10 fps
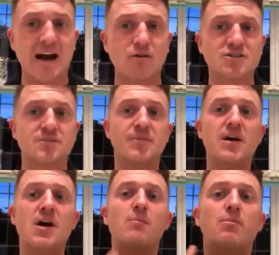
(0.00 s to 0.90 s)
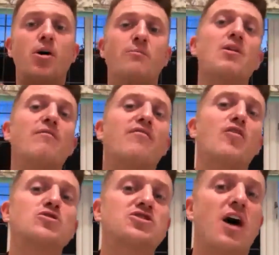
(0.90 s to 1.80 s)
and dad's house, put me
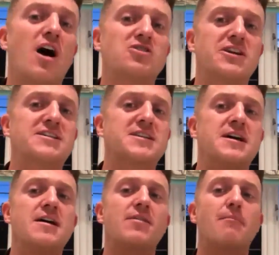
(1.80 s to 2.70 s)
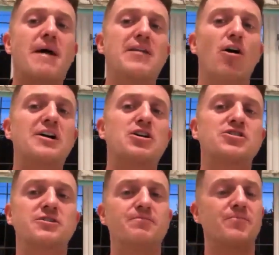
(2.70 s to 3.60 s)
on false charges that meant
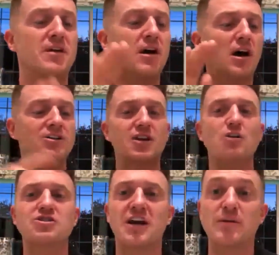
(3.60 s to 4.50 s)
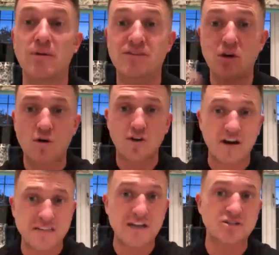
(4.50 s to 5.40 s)
I couldn't associate with the
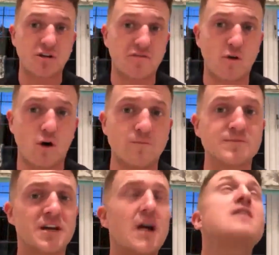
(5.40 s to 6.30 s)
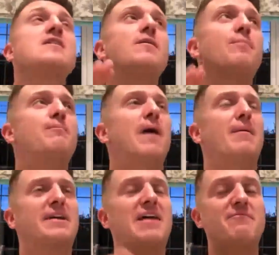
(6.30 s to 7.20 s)
organisation I'd formed,
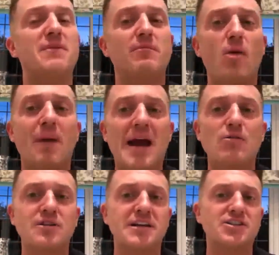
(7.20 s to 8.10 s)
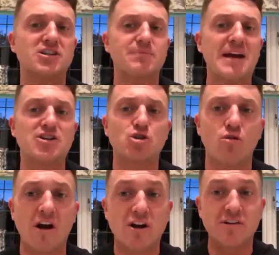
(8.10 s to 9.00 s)
gave me, my bail conditions
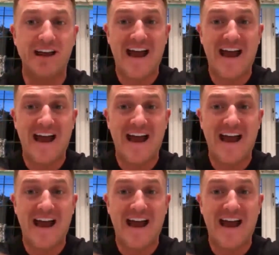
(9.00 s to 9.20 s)
made sure